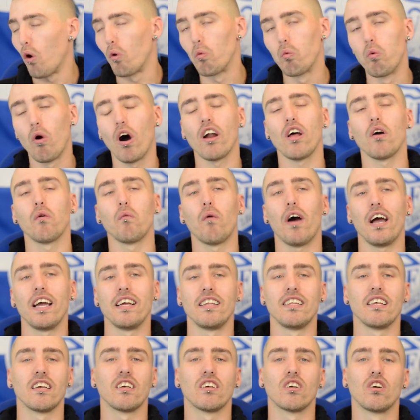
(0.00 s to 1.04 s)
What a
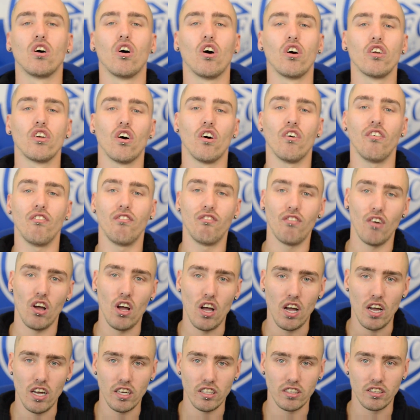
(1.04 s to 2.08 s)
way to score your
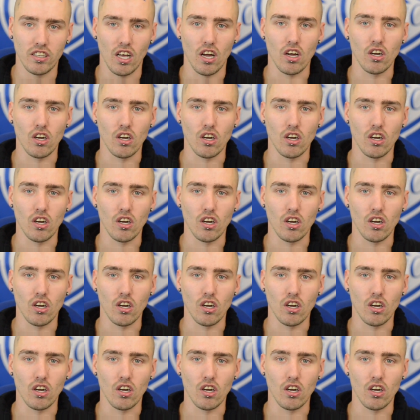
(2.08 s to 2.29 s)
first